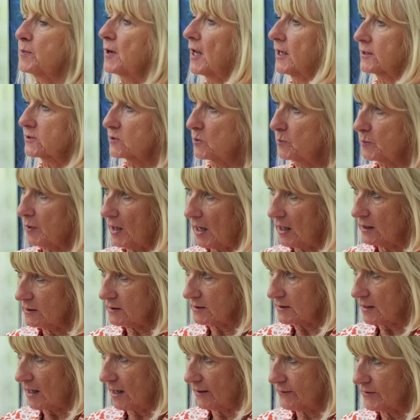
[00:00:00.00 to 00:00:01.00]
bladder and bowel
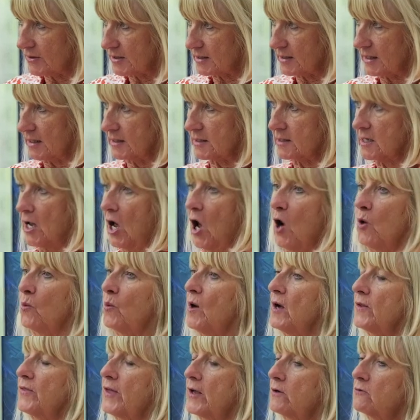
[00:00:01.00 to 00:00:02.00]
services
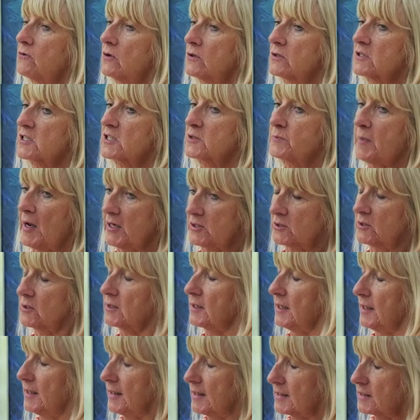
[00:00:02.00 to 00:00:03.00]
where they run special
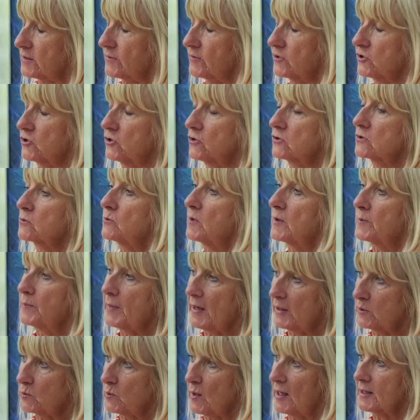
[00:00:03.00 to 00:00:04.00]
clinics for children with
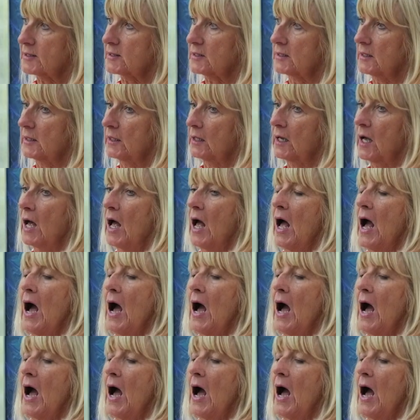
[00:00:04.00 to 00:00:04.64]
bedwetting.